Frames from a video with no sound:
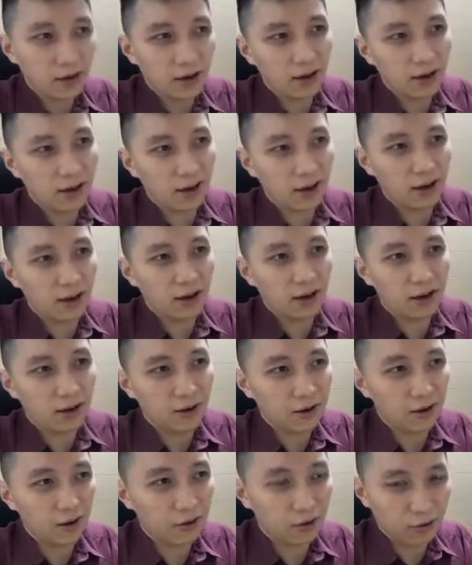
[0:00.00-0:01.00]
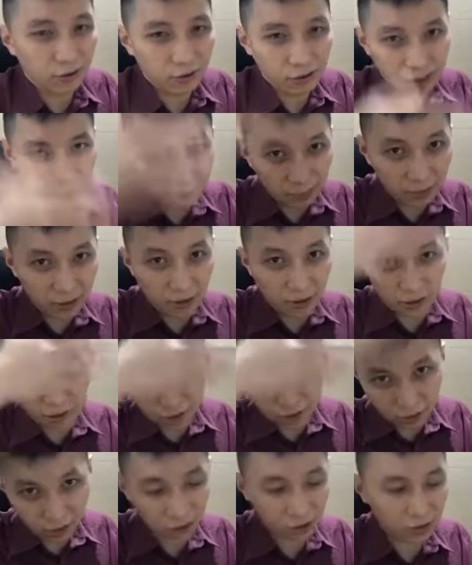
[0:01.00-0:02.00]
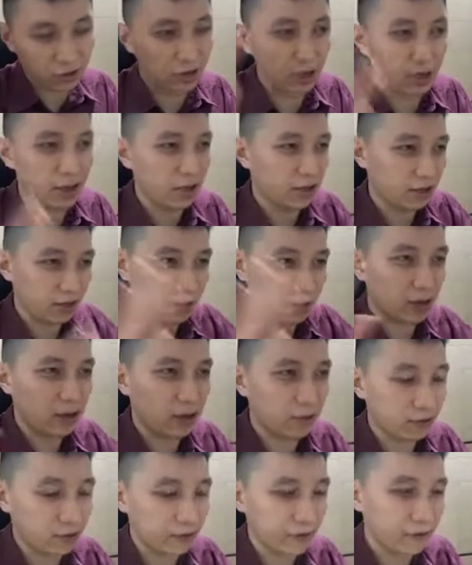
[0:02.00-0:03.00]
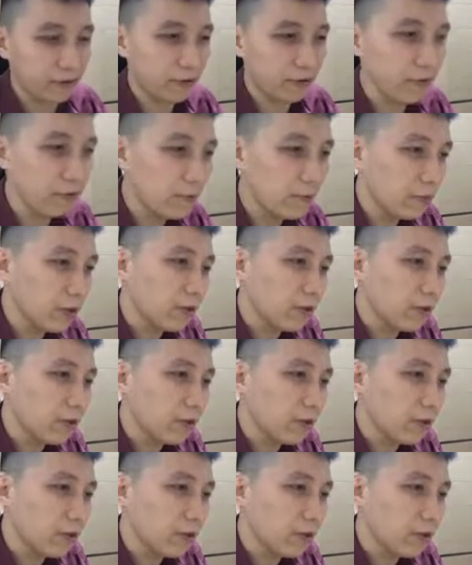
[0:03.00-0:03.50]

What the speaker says: or you simply touch their hair they can already feel.